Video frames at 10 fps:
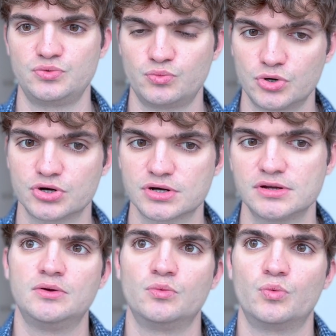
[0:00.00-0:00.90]
work,
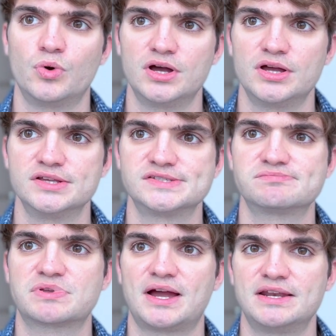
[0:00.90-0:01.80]

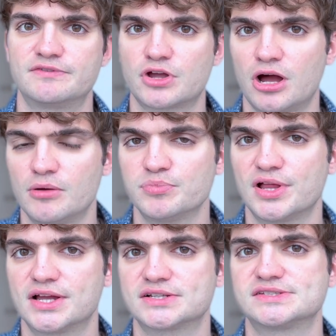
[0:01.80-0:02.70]
was kind of a
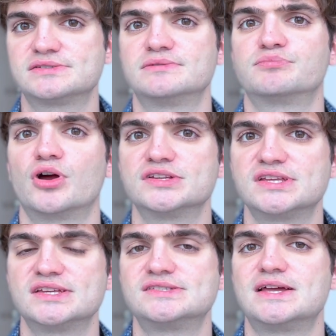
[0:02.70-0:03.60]
complex
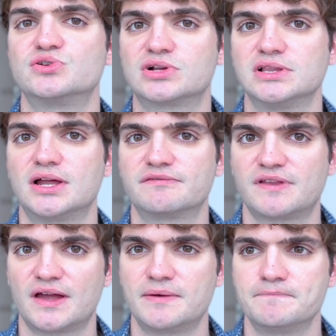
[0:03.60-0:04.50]
process that took a lot of
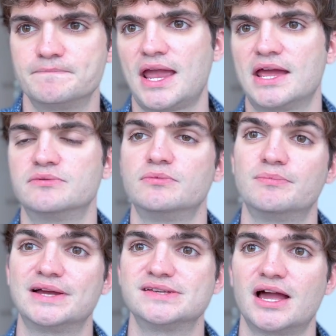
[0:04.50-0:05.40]
time. And
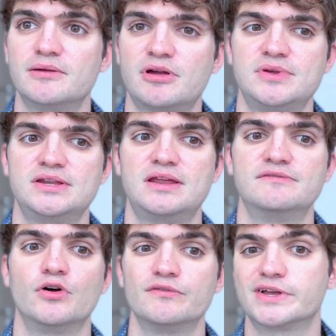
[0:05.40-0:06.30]
by time, I mean
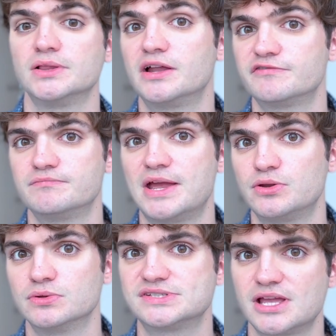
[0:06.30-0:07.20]
involving a lot of
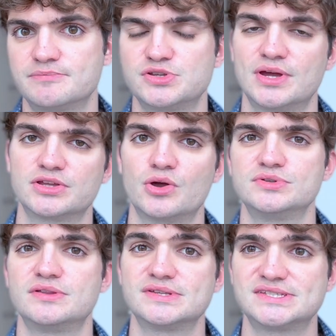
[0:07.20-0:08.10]
manual steps. You had to go
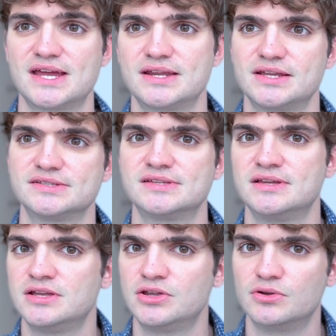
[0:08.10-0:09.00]
into the settings,
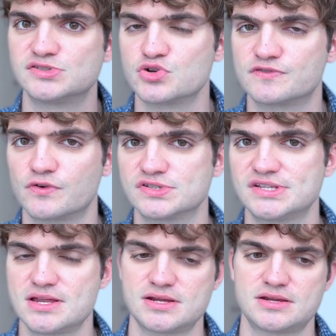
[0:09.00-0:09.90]
search for a
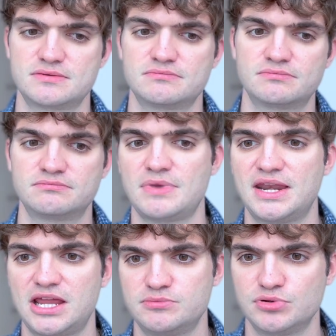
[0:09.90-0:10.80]
setting,
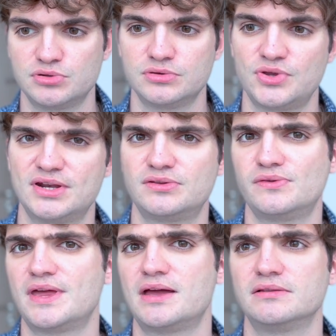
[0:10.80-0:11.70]
enable. You had to do
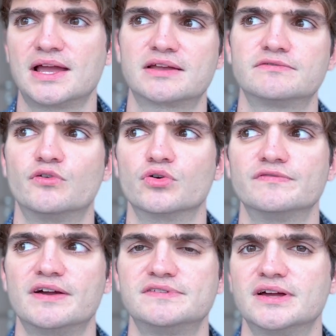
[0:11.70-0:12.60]
that like 4 or
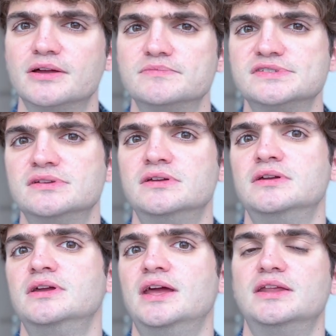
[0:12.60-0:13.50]
5 times,
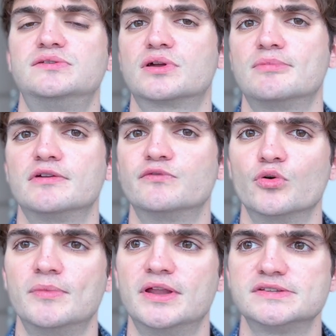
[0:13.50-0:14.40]
and it took about 4
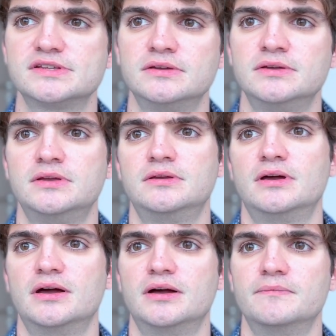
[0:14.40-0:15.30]
minutes.
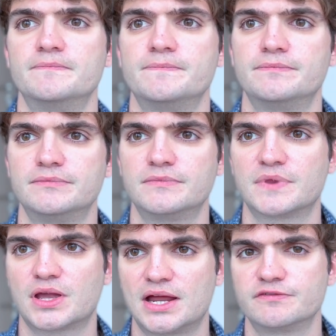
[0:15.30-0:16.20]

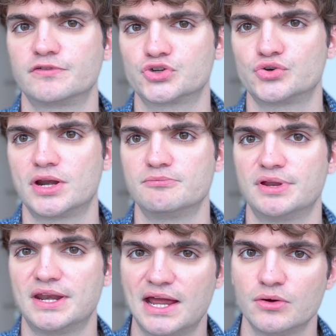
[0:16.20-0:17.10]
Kind of frustrating. But
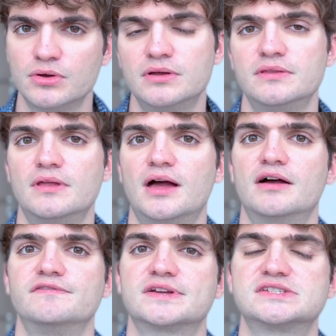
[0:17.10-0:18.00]
now,
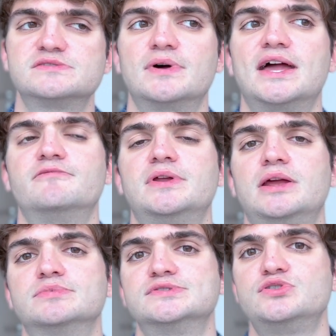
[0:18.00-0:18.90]
FlexiSPY have been
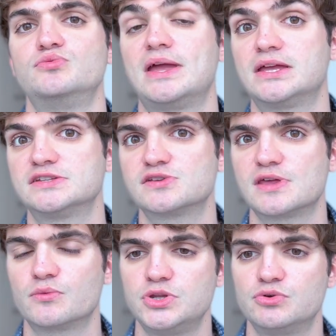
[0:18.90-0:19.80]
able to make it so
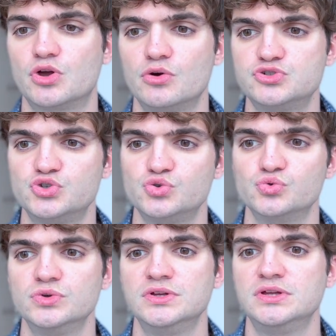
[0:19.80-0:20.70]
that when you go
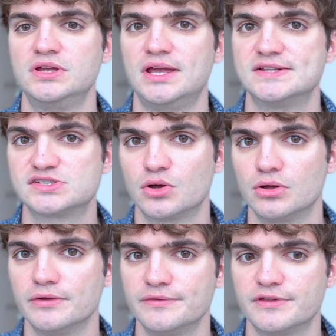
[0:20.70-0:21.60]
to
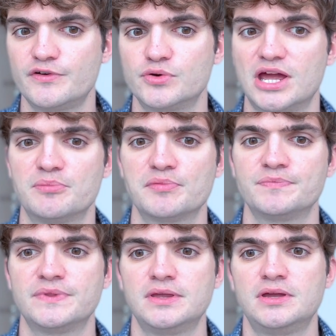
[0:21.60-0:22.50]
install the Phone app,
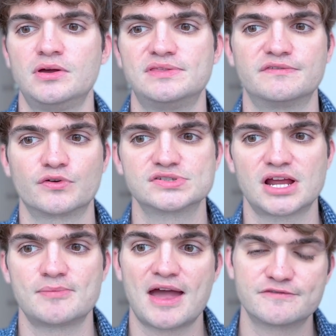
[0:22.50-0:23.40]
the first
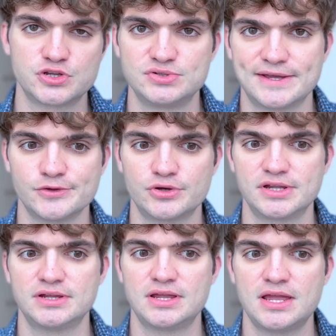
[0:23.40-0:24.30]
time after you download
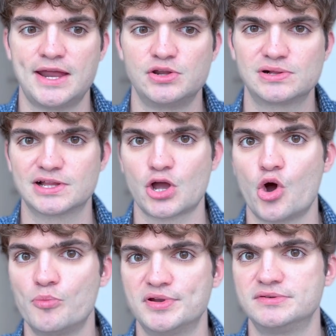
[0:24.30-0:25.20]
it and you click
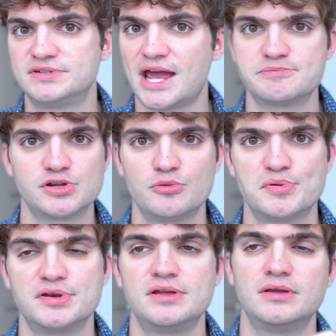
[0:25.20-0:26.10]
open, tap to
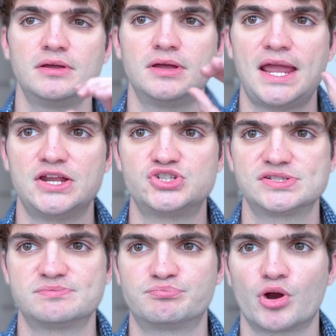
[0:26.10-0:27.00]
open, it
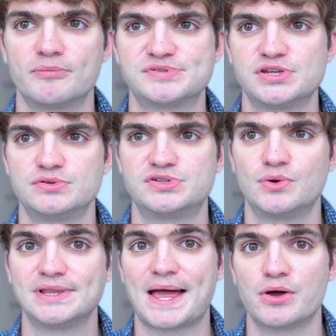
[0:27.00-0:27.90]
just prompts you to
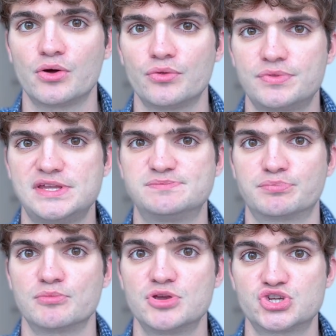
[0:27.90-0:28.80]
allow these
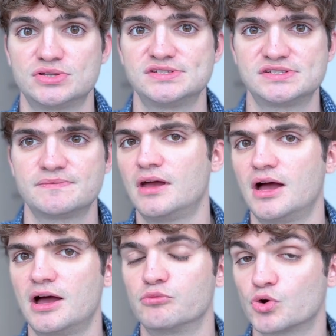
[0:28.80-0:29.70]
permissions
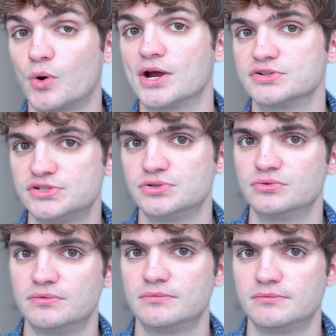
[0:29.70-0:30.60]
required to